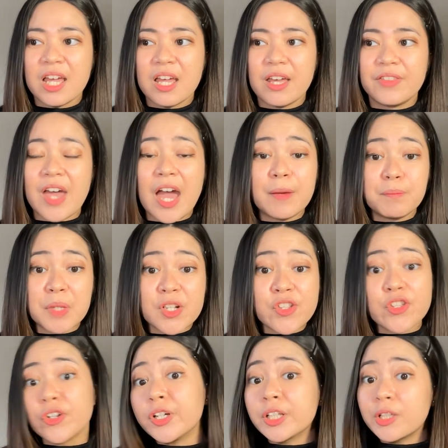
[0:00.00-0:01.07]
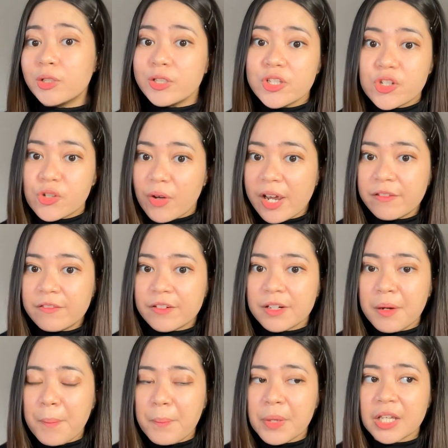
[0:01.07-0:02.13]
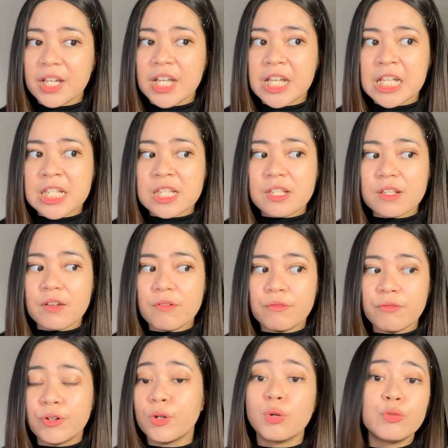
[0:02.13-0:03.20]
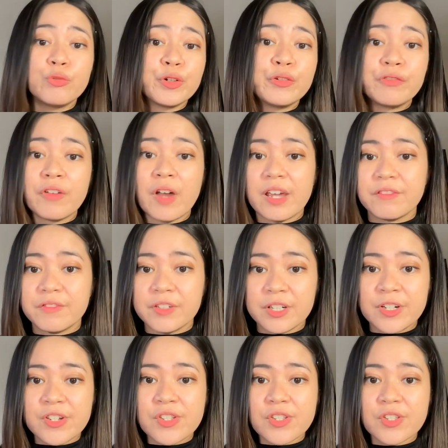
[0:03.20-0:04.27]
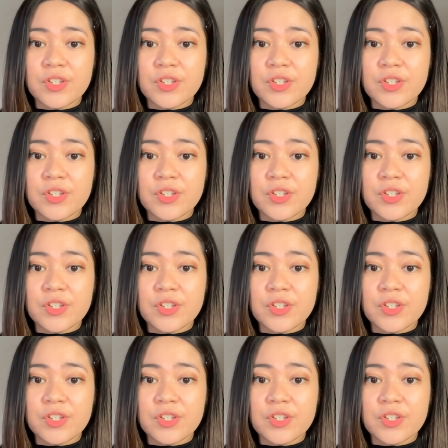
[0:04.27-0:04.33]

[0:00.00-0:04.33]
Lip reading: that means you're a good driver because for over 5 years,